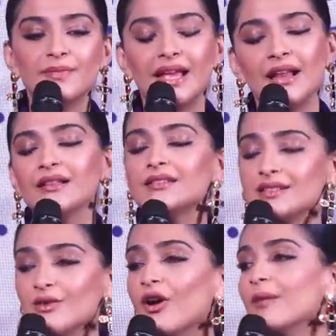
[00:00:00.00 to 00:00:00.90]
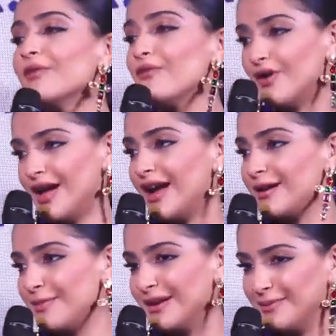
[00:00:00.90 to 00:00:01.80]
This is all before I
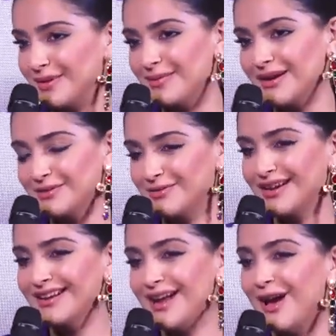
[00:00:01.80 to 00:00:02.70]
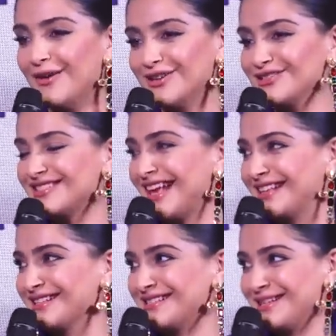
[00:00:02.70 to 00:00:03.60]
had a baby, by the way. Now I just
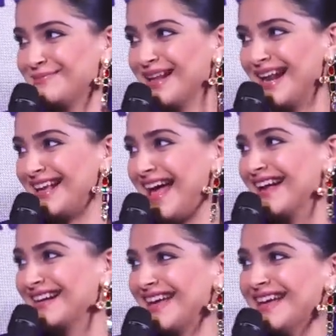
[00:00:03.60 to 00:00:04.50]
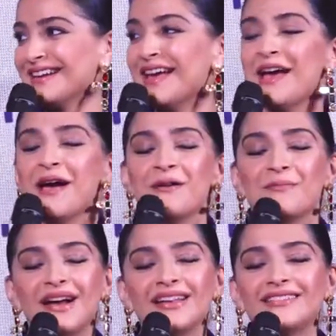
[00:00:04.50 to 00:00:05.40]
get the sleep that I can get.
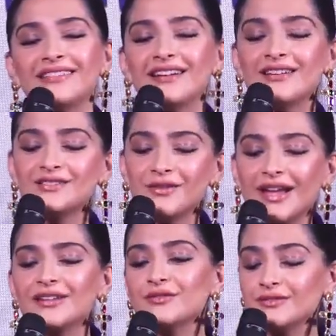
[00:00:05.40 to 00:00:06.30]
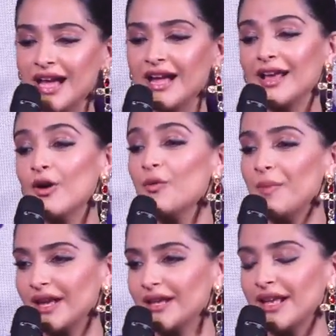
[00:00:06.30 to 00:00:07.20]
But so I do that. I hope
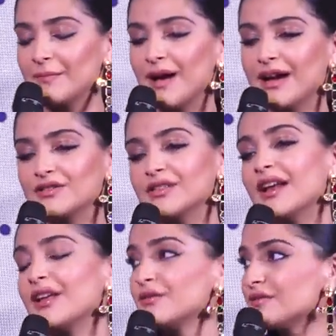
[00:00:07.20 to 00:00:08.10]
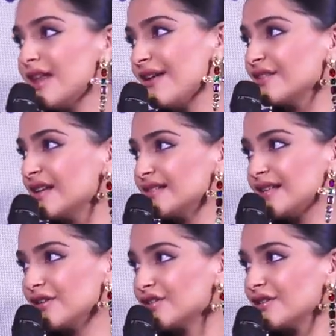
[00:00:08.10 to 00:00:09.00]
I can get back to that. I use lavender
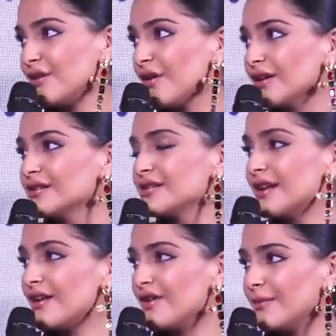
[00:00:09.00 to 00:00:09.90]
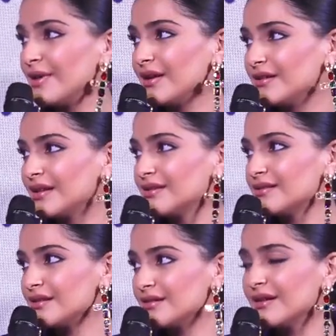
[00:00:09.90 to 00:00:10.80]
essential oils and I rub it in
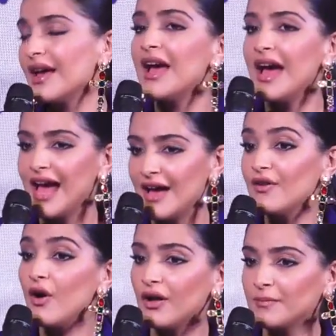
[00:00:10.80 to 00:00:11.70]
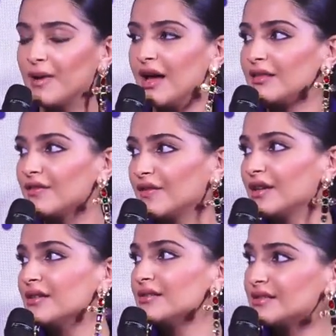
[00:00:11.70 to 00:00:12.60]
certain. I have a hot bath
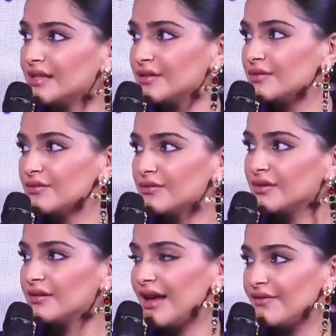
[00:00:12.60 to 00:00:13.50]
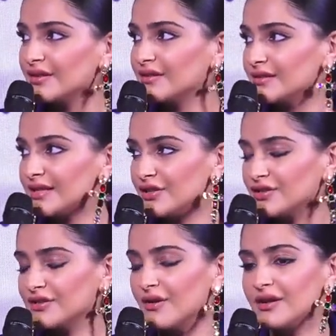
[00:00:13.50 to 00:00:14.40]
first and do lavender
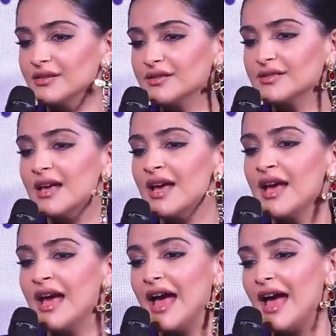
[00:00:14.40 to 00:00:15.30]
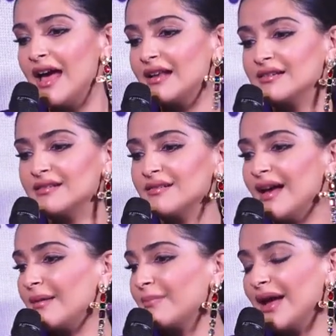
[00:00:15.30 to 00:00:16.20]
essential oils. And
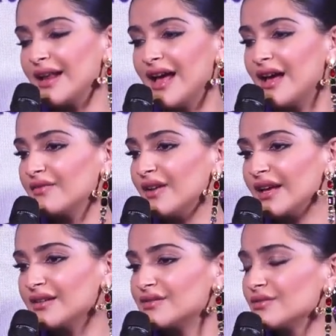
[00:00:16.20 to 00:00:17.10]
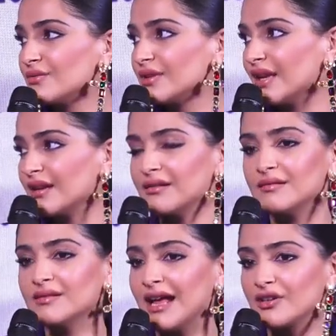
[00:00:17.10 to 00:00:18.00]
I might have like a soothing
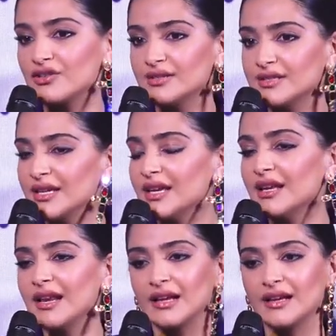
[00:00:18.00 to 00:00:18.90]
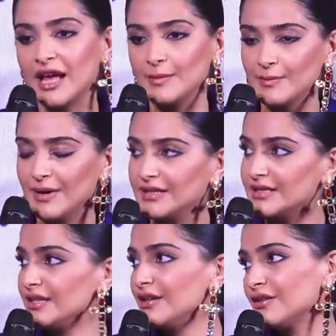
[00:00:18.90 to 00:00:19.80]
natural tea, like a chamomile
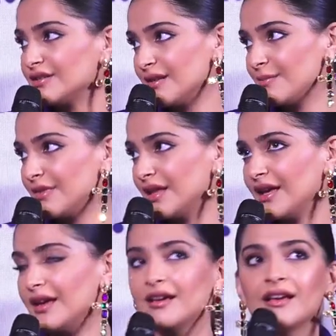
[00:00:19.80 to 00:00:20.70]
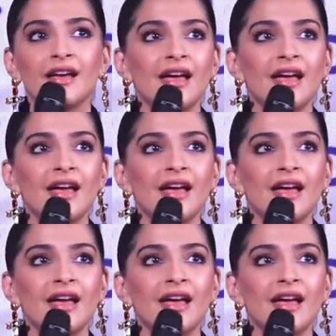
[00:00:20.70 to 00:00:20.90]
tea or something.